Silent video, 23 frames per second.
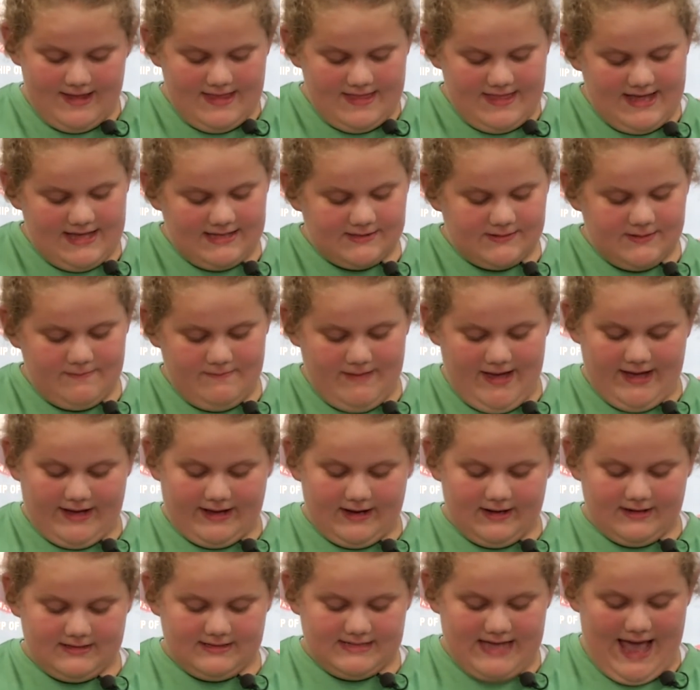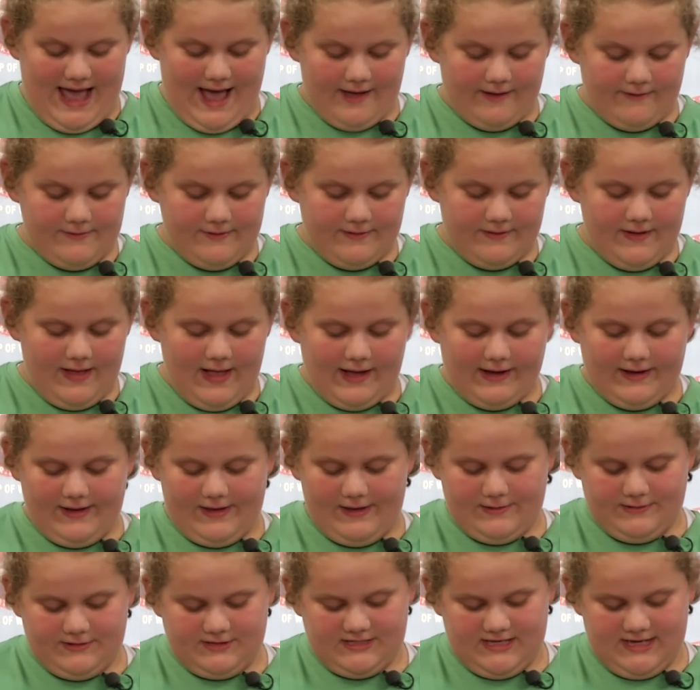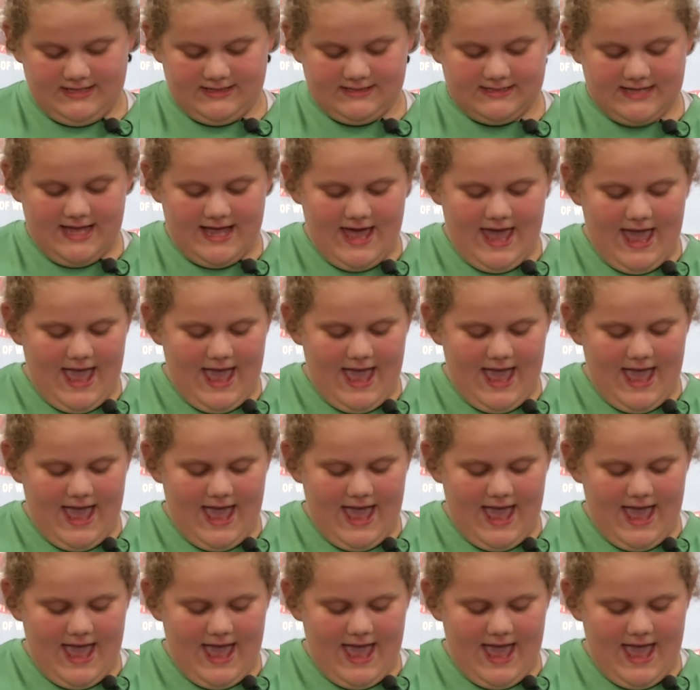This would make our town, our oceans,